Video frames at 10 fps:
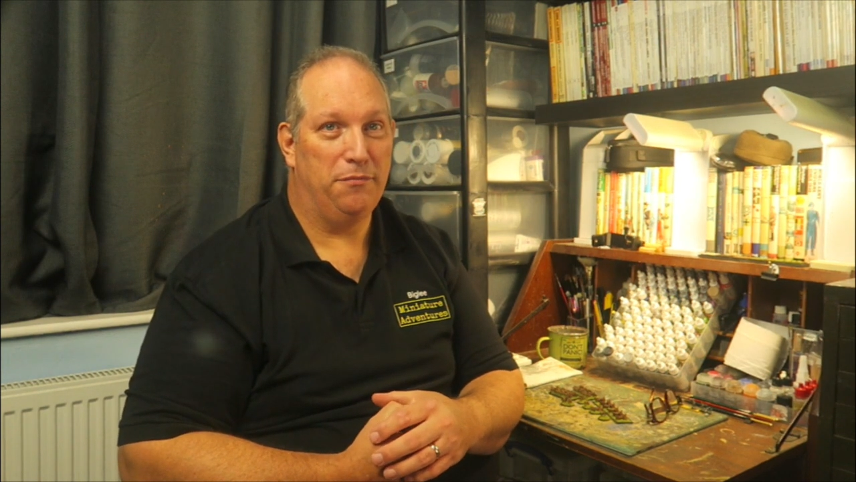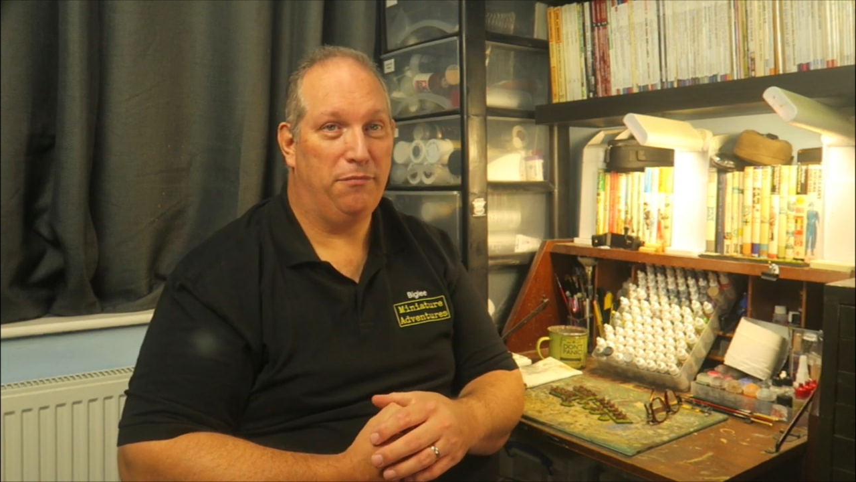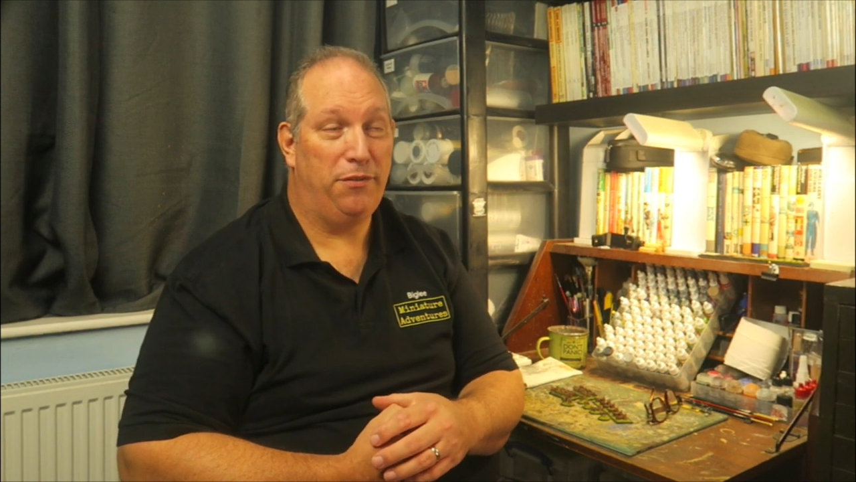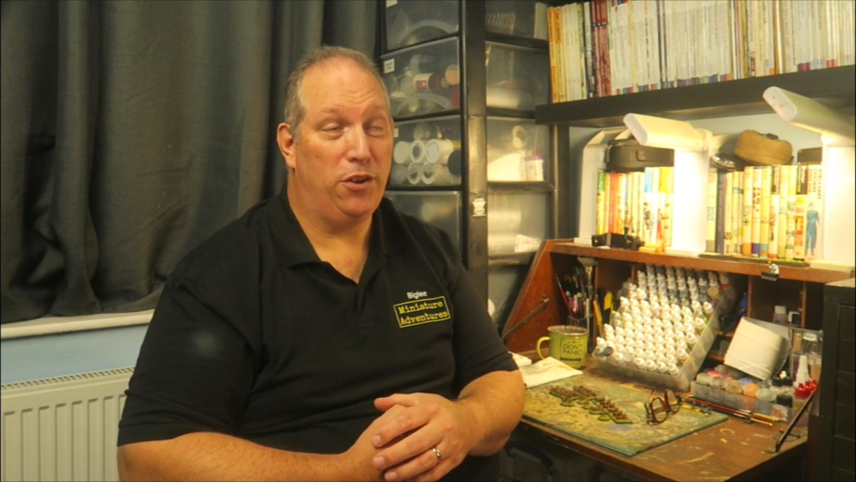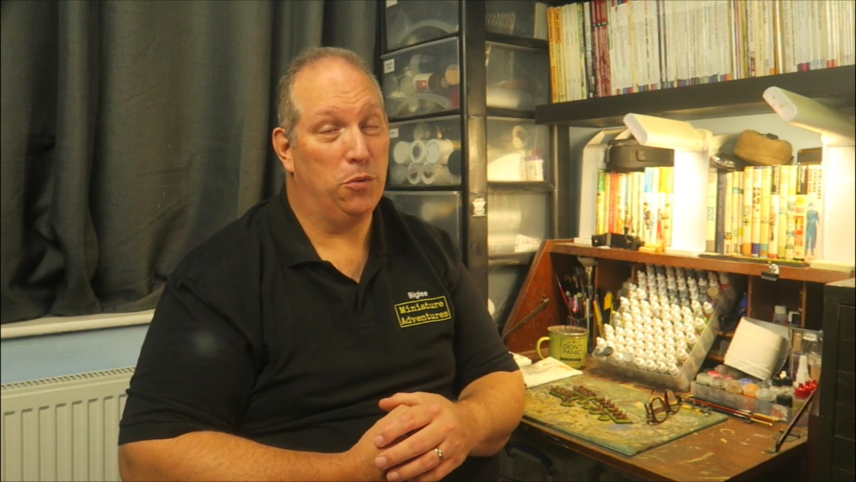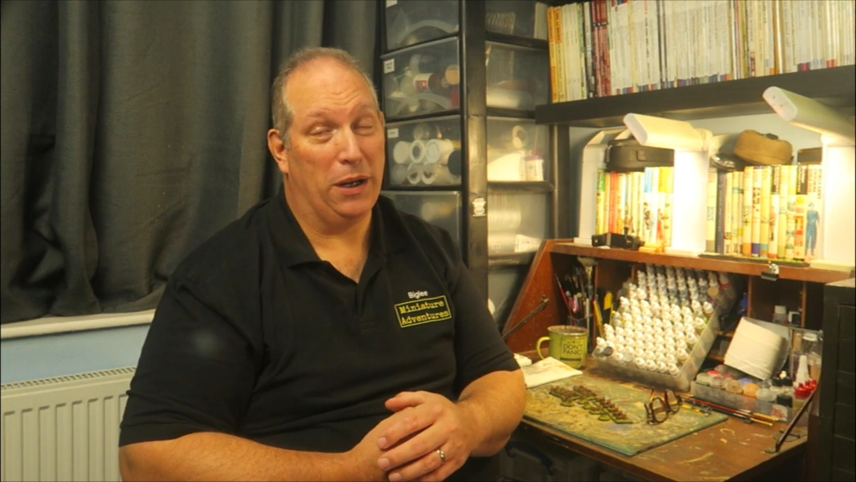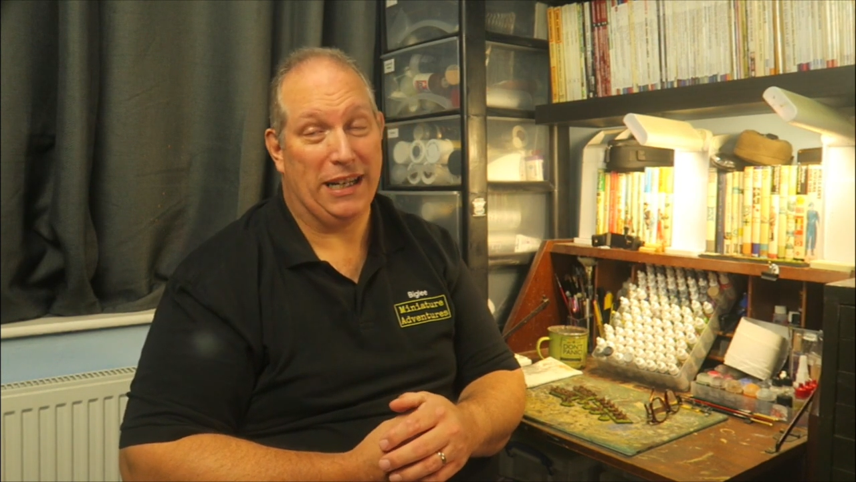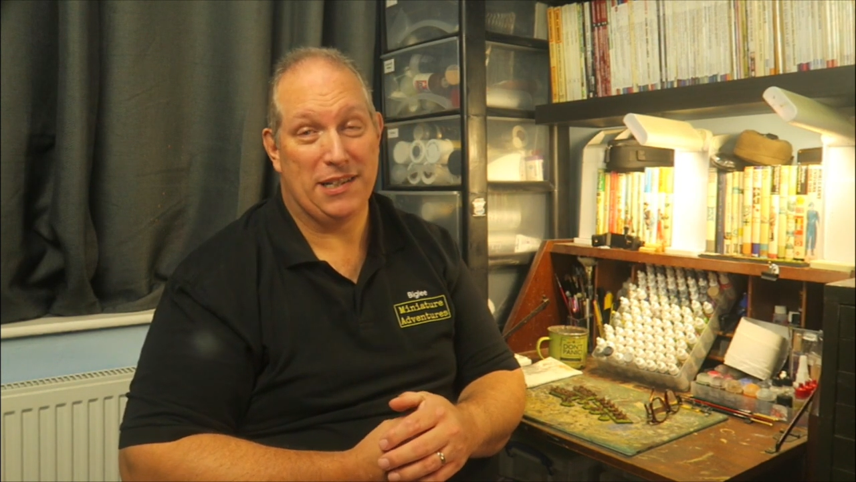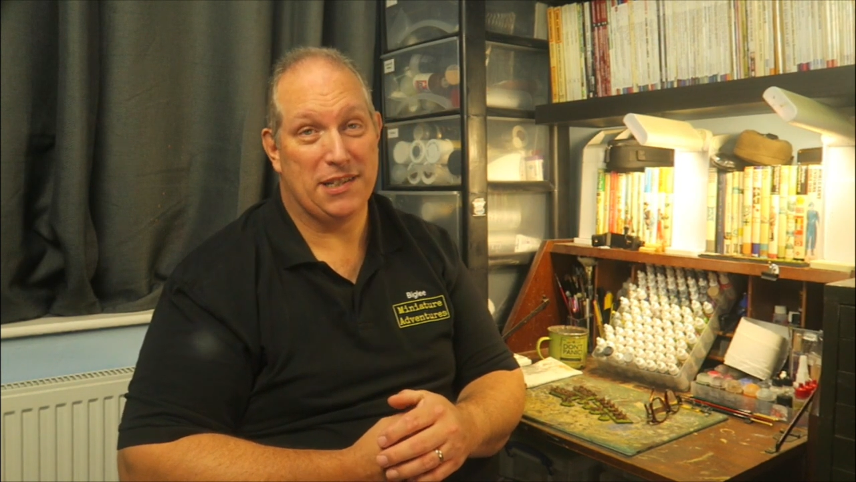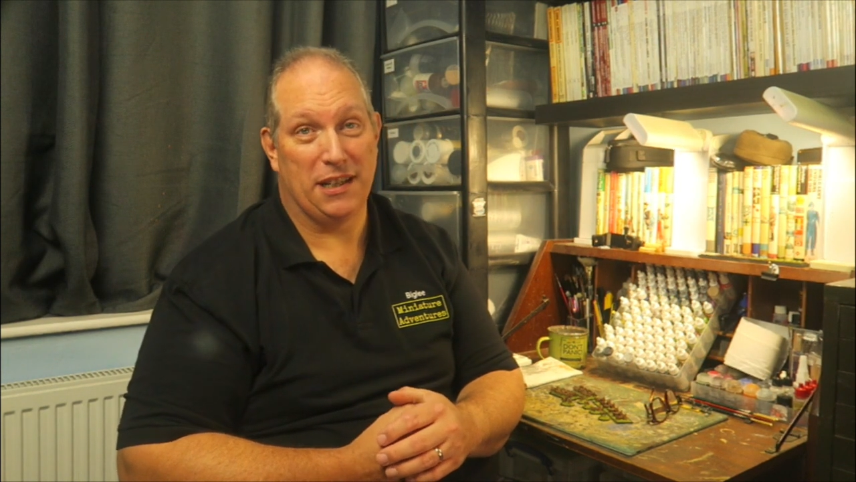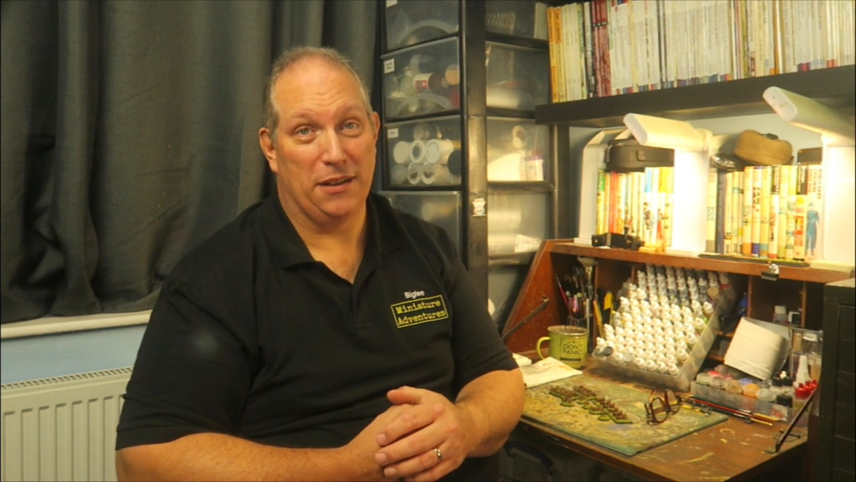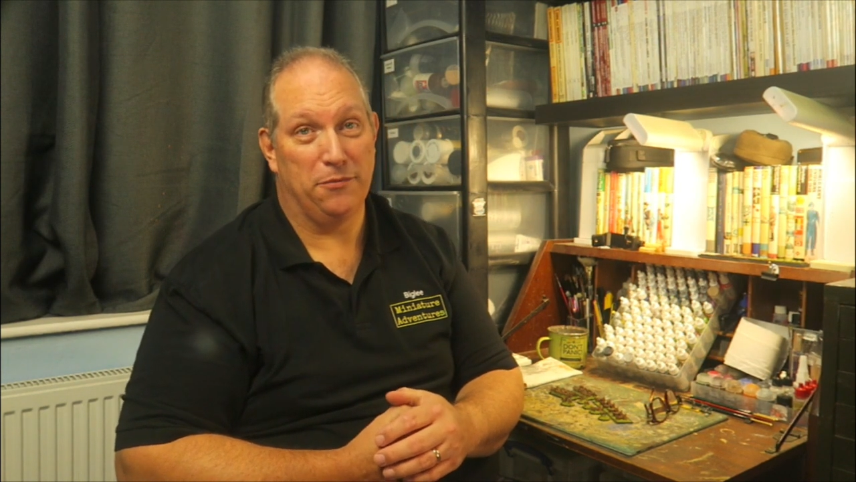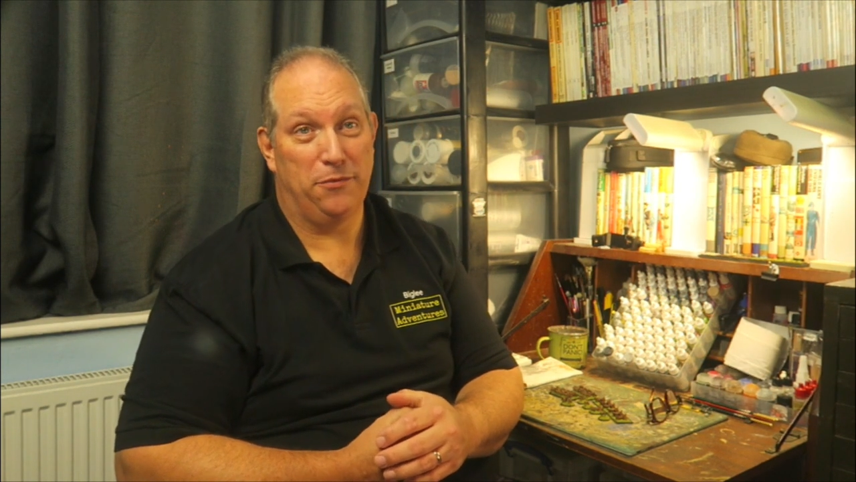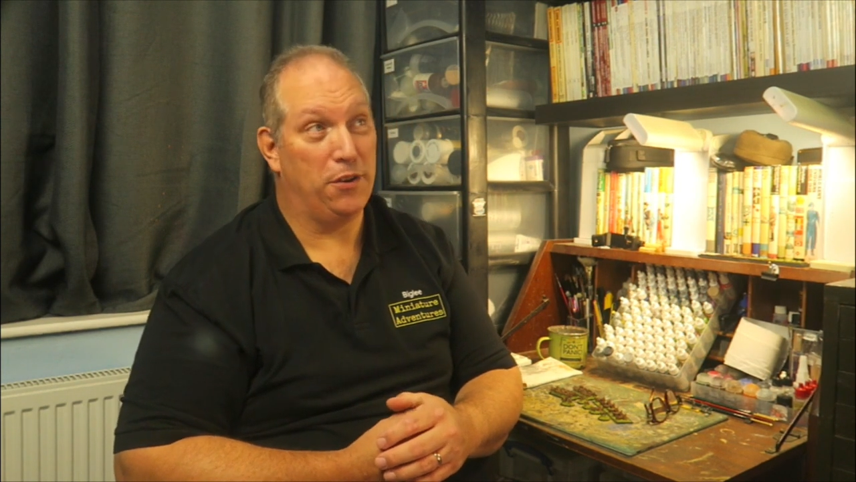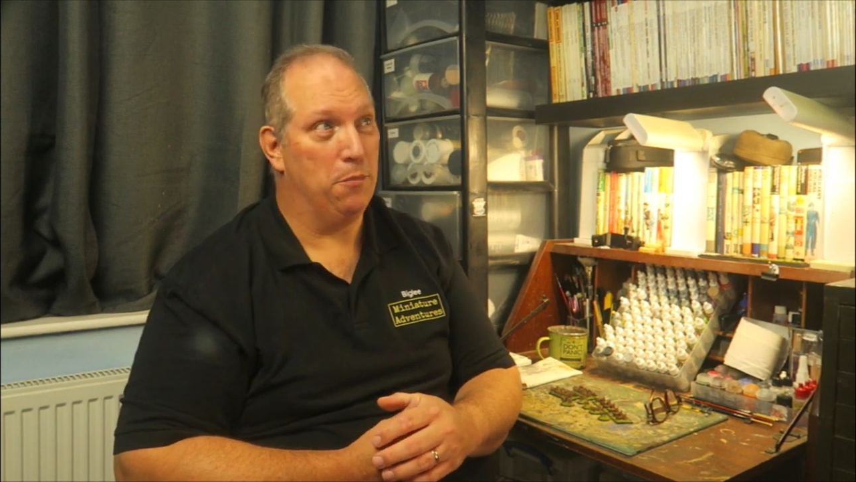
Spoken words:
few weeks, few